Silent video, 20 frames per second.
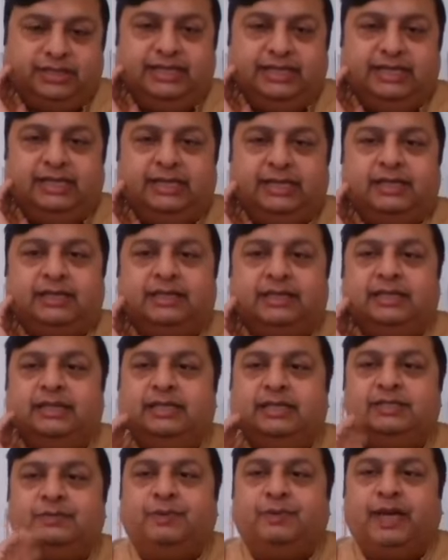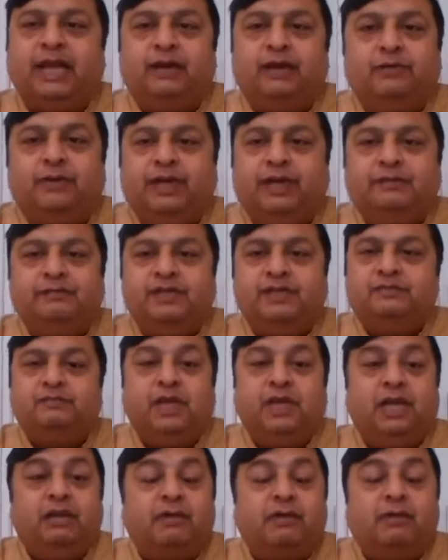this brain wave is
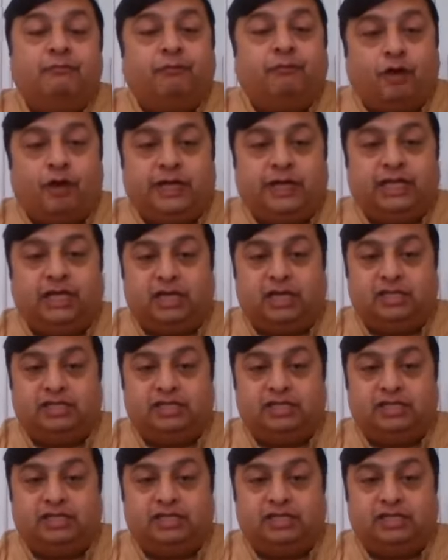minimum 40